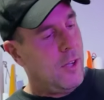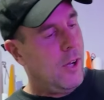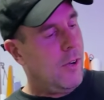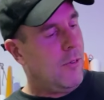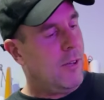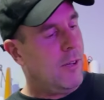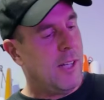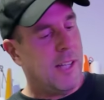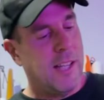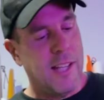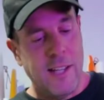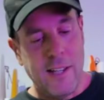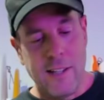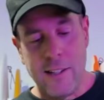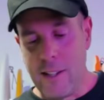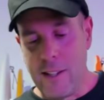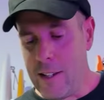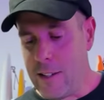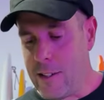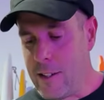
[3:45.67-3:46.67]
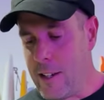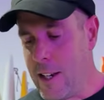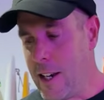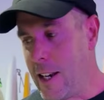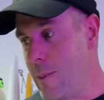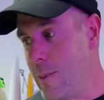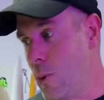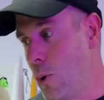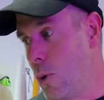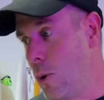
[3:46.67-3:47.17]
not really indented
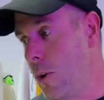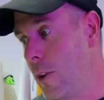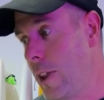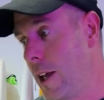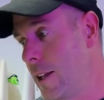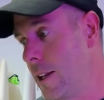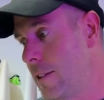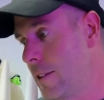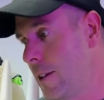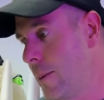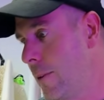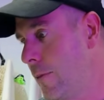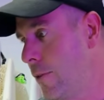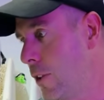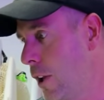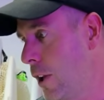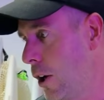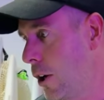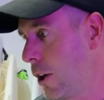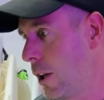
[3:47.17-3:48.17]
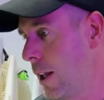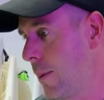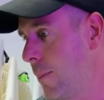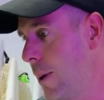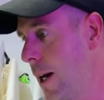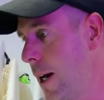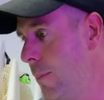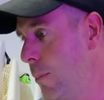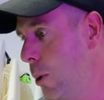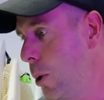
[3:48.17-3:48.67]
any more than some of the locally
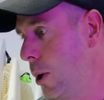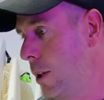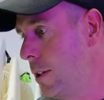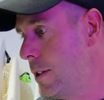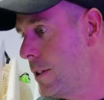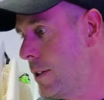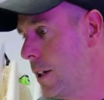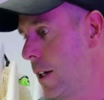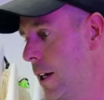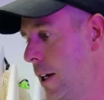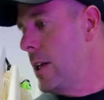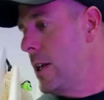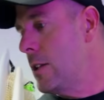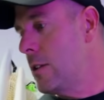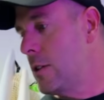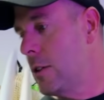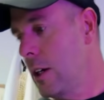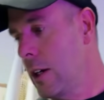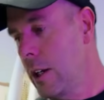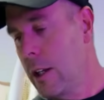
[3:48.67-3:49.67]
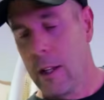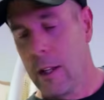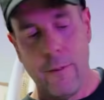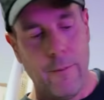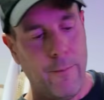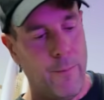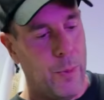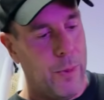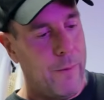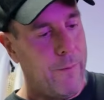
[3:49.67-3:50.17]
made boards. It certainly
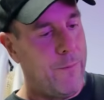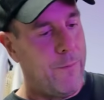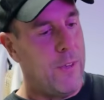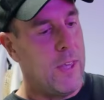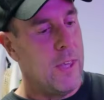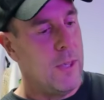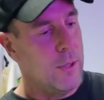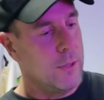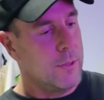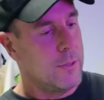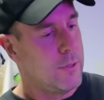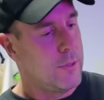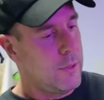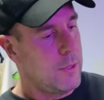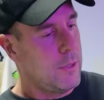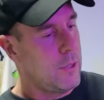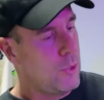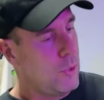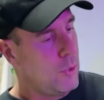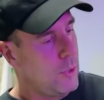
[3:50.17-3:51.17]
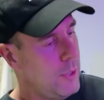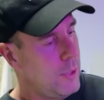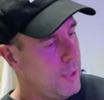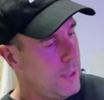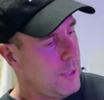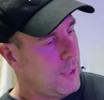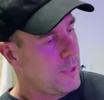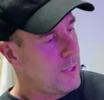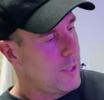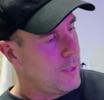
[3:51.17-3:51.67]
feels good
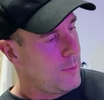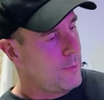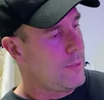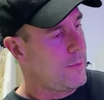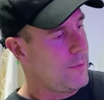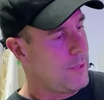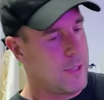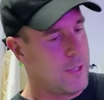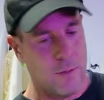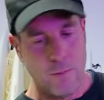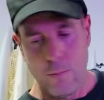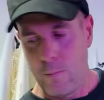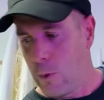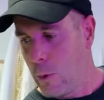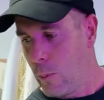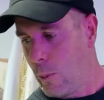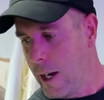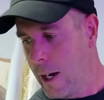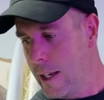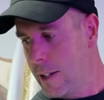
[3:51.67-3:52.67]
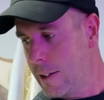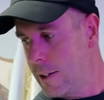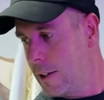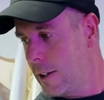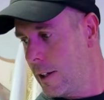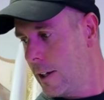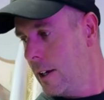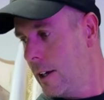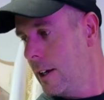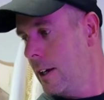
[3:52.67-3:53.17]
in terms of its weight,
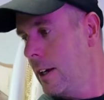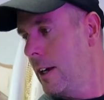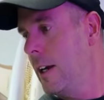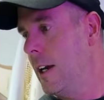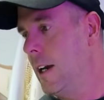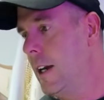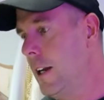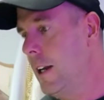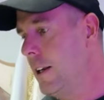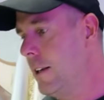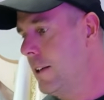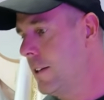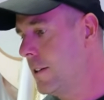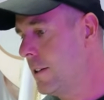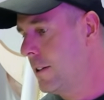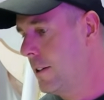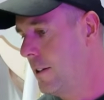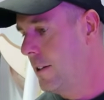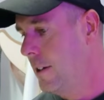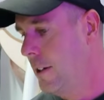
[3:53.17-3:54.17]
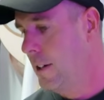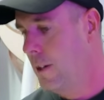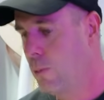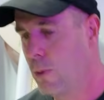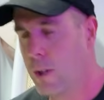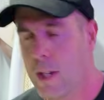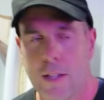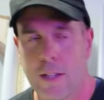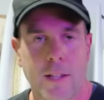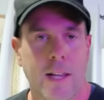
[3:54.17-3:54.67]
and we'll
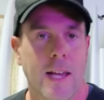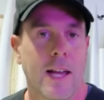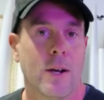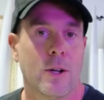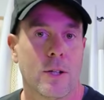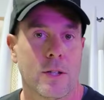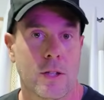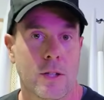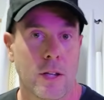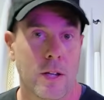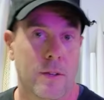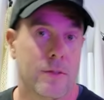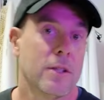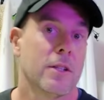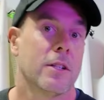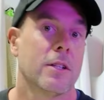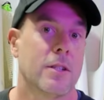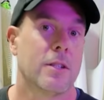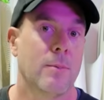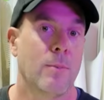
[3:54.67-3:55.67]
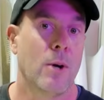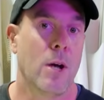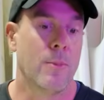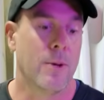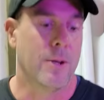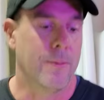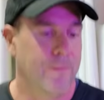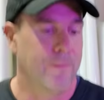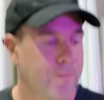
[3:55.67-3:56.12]
get to how it surfs in just a moment.